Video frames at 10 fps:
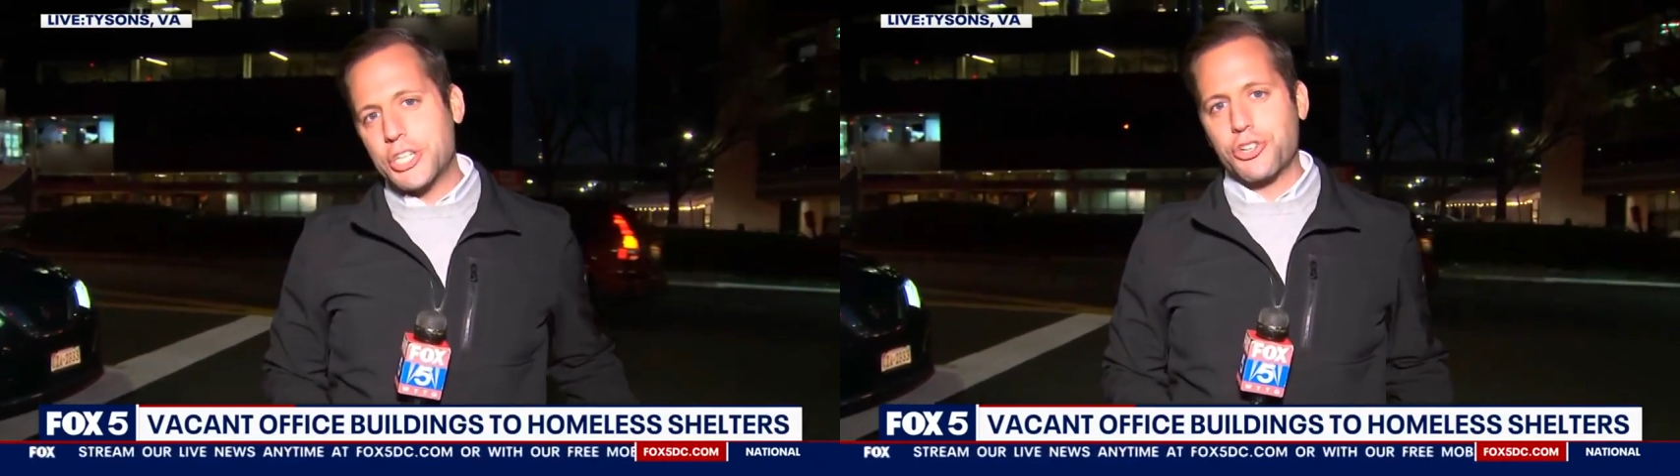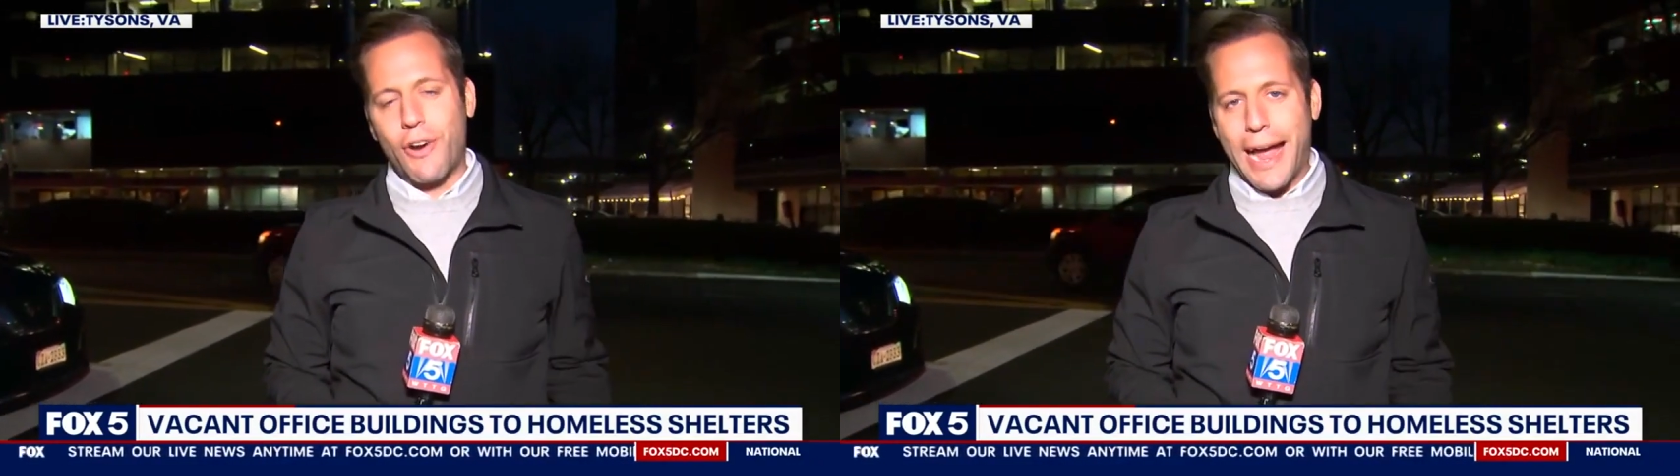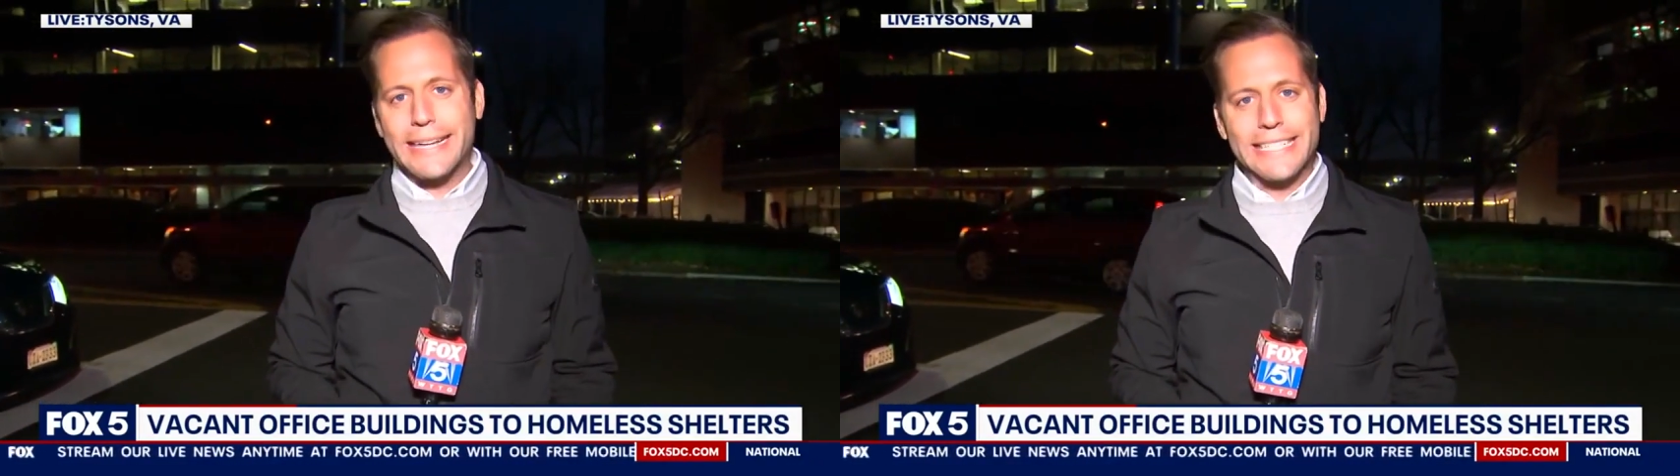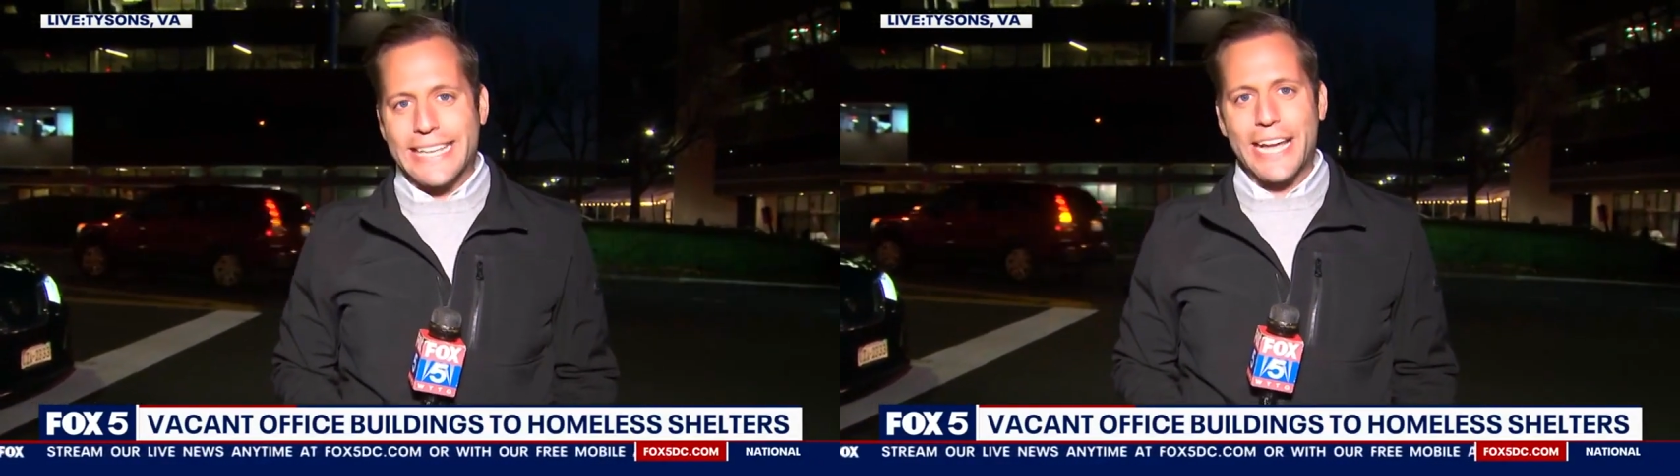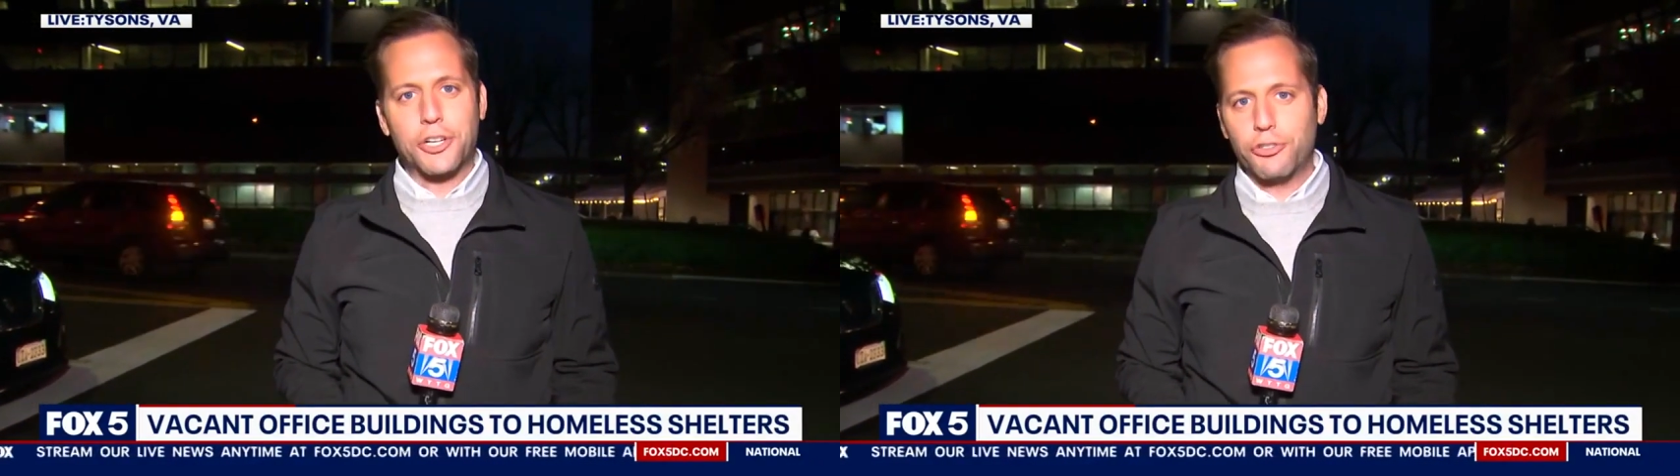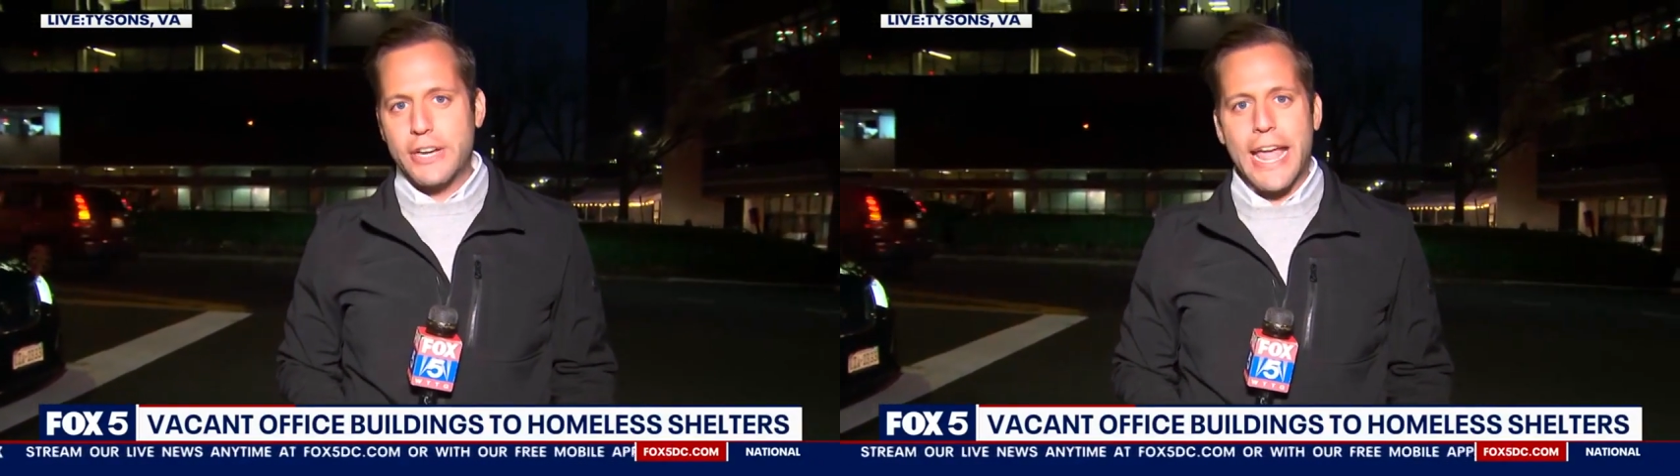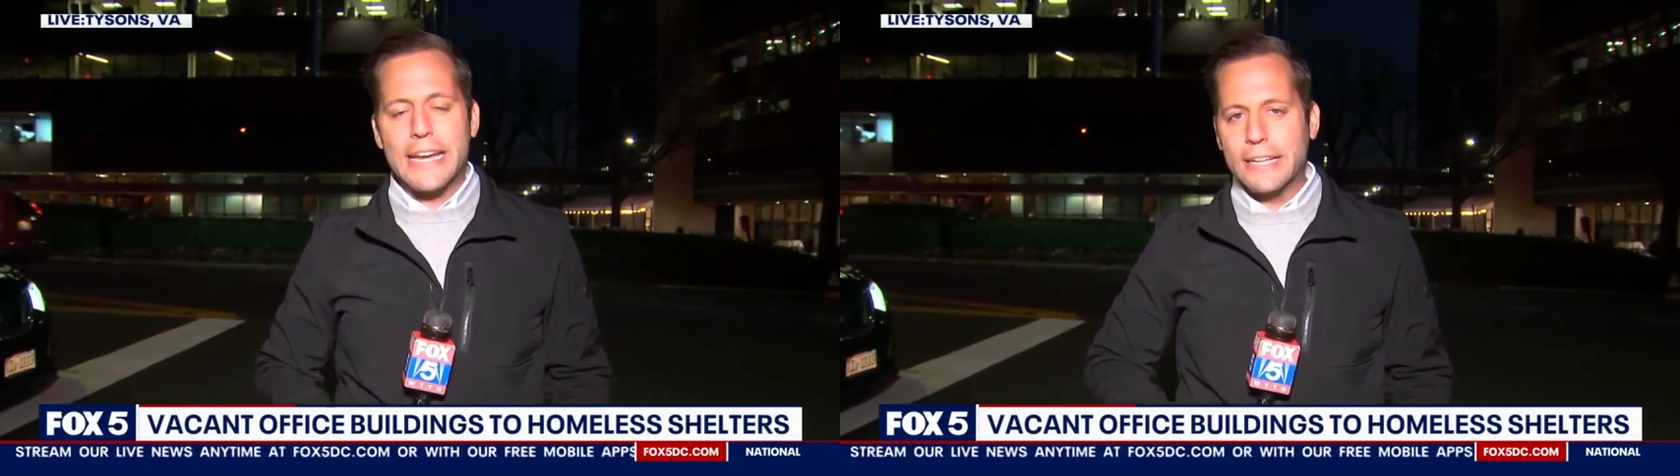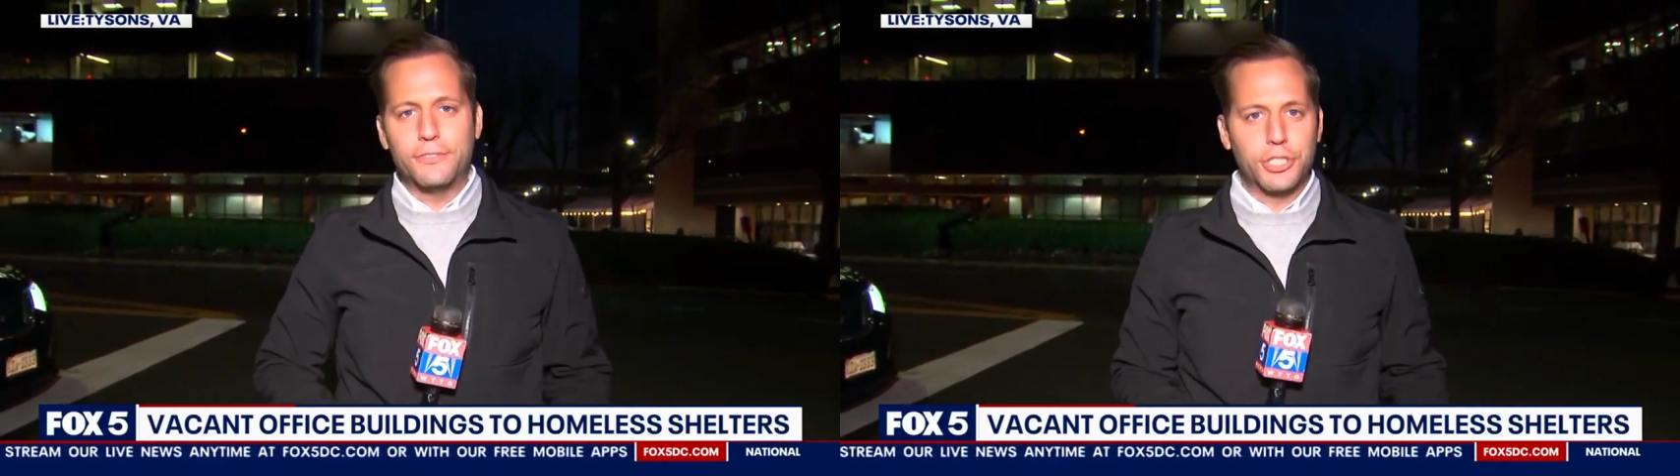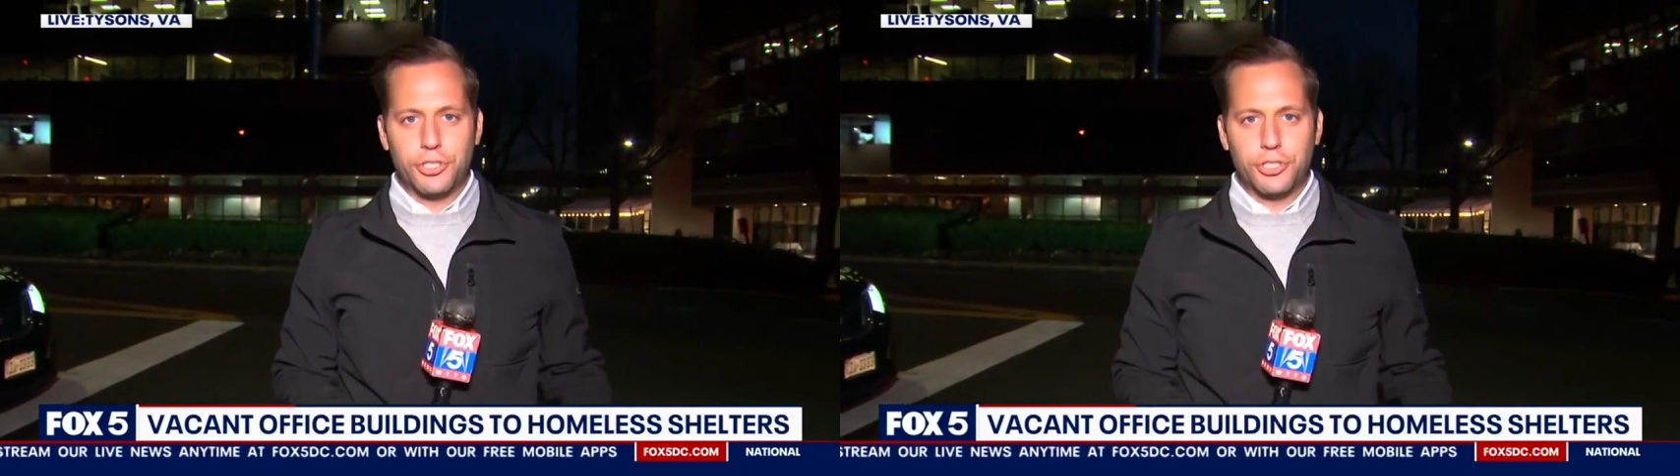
it's trying to get creative